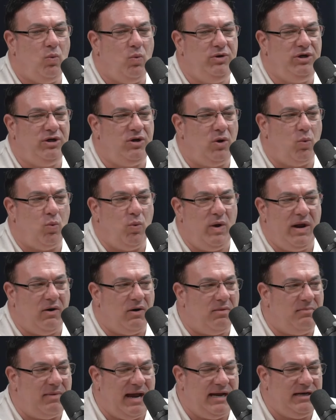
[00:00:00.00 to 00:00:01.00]
you know
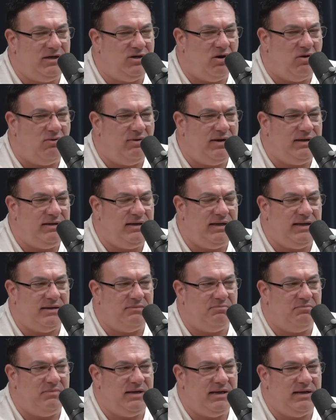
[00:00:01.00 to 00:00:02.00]
where am i going
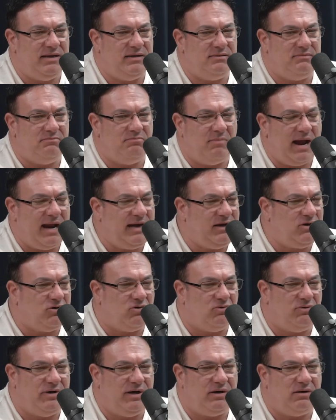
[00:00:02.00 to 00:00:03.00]
in in my
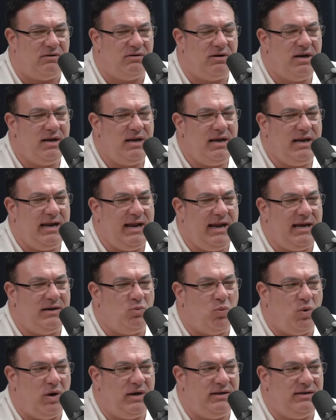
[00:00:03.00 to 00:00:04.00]
career
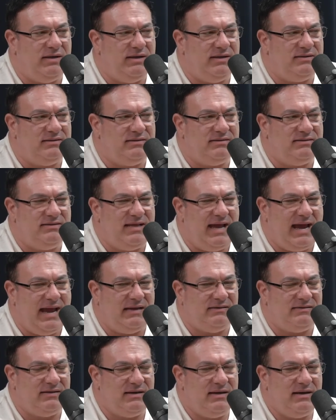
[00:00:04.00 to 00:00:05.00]
and what it is
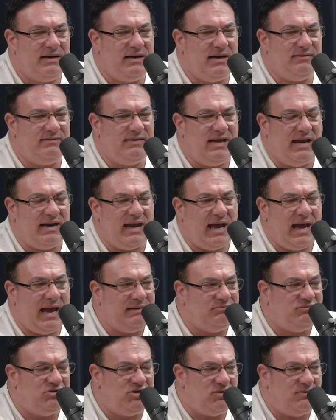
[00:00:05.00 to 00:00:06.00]
that that
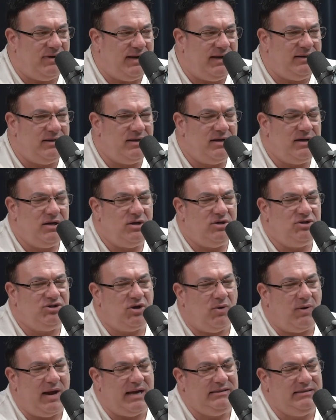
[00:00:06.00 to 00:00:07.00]
i'm doing
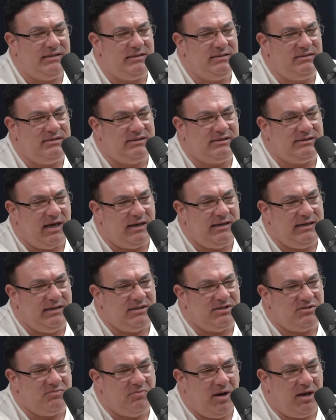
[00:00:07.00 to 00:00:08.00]
so i didn't study
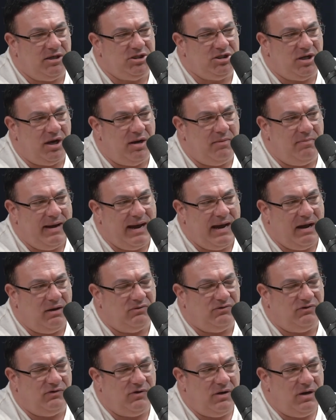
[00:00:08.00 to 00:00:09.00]
as much
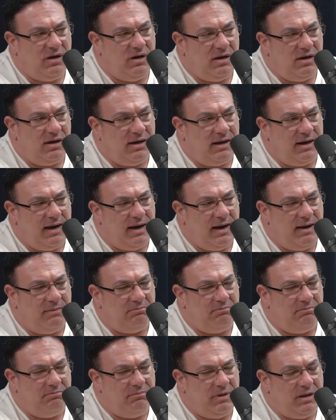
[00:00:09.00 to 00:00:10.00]
about
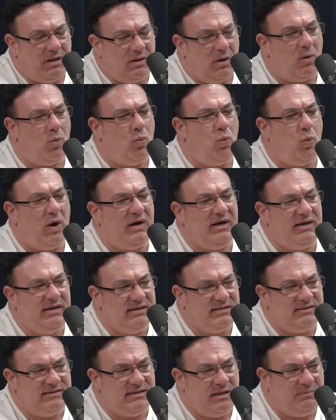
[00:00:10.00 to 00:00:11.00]
um, what it
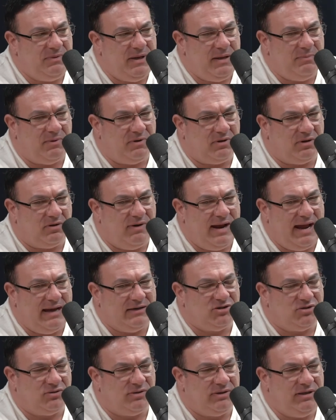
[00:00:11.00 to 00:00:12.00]
is that people are
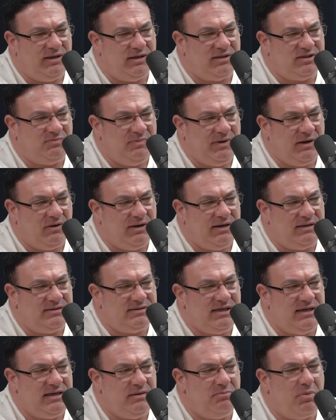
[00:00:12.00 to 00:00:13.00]
actually
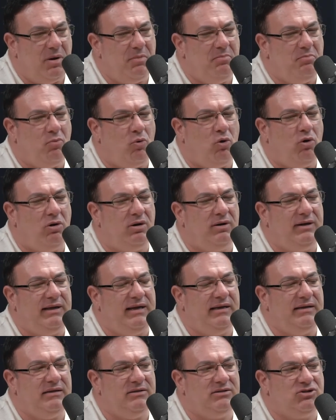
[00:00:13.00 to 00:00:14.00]
experiencing but more
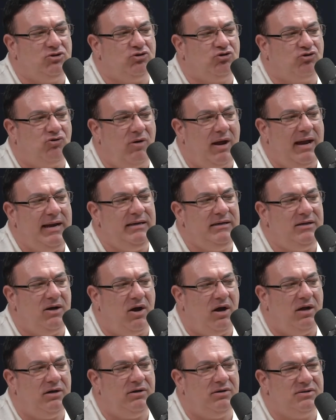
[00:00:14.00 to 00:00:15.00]
it is trying to
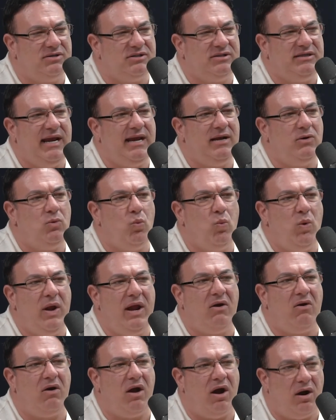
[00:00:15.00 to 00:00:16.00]
understand
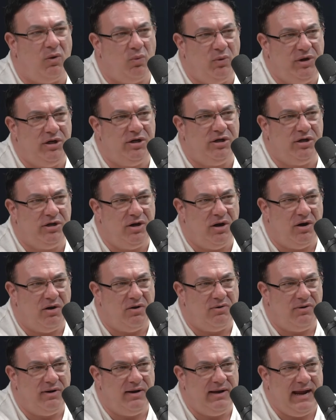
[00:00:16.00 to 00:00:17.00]
where are we going to
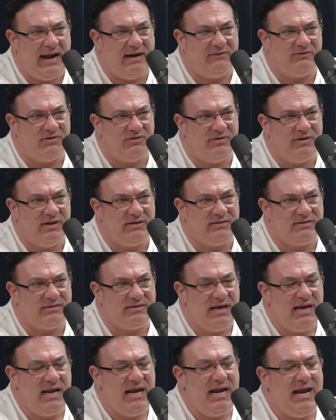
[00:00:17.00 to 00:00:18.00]
go after this
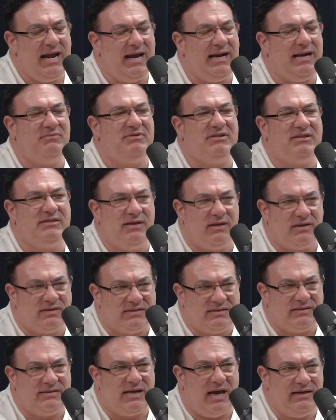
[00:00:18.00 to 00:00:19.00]
and i'm still
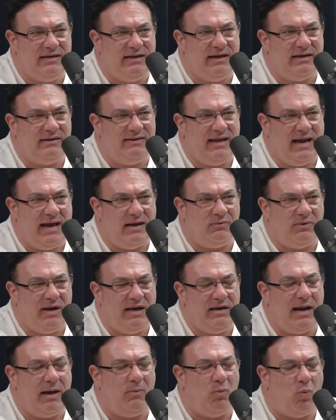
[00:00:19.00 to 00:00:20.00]
studying that
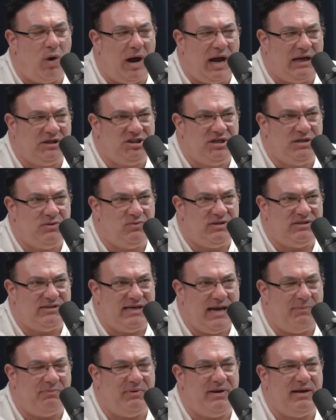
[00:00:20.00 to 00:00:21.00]
right i'm watching what's
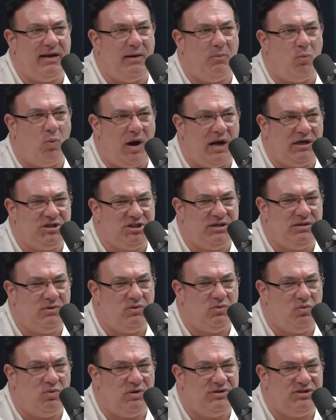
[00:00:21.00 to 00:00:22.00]
happening i'm watching
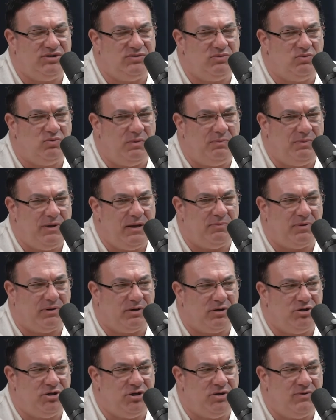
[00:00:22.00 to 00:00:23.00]
what's what people
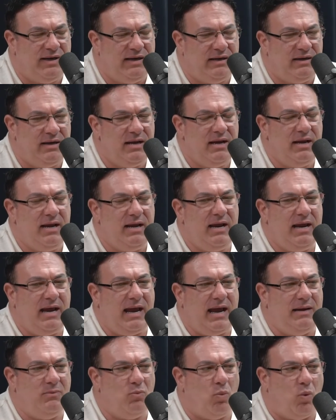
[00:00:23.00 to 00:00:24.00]
are doing
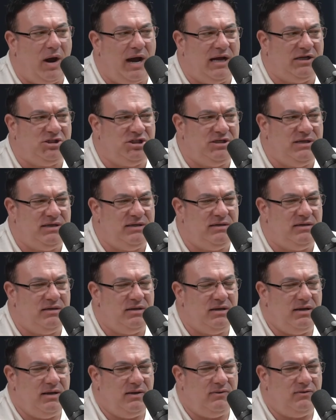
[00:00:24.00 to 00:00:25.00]
i'm watching
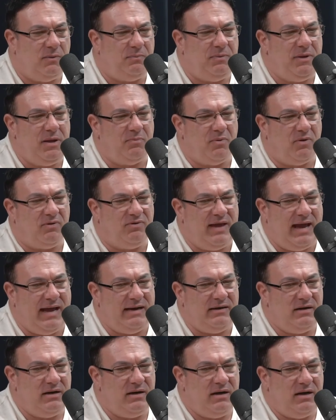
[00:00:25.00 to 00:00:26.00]
the people
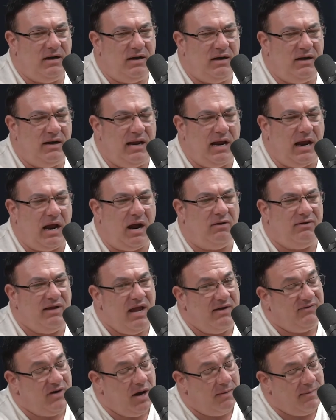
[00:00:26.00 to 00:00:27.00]
that are,
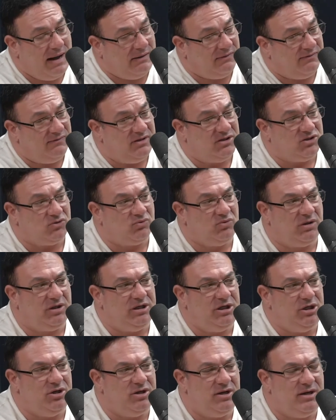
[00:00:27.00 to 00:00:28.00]
have come out of this
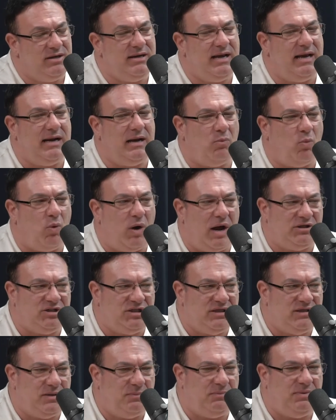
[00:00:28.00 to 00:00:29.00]
really good, and I'm
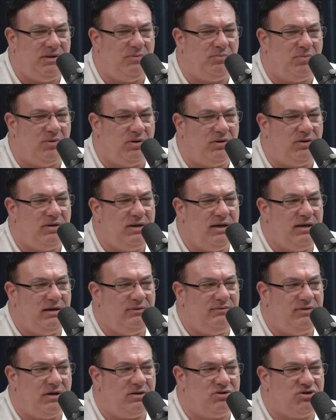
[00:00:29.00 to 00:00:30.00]
watching the people
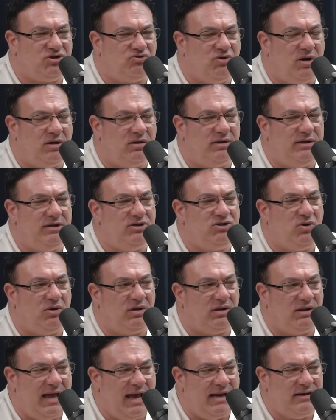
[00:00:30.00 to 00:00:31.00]
that are struggling. So, a
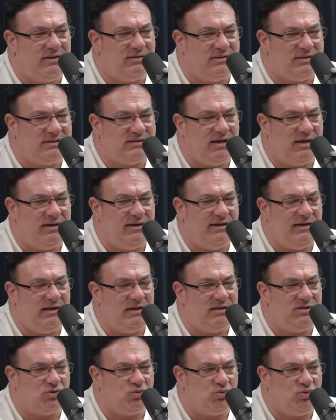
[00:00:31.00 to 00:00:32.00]
lot of the study
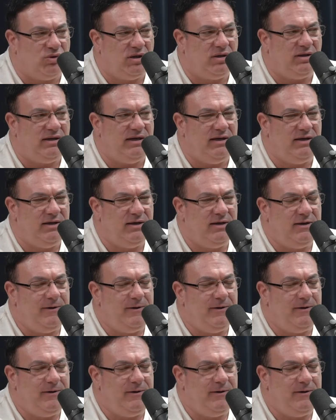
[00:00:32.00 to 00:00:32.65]
is really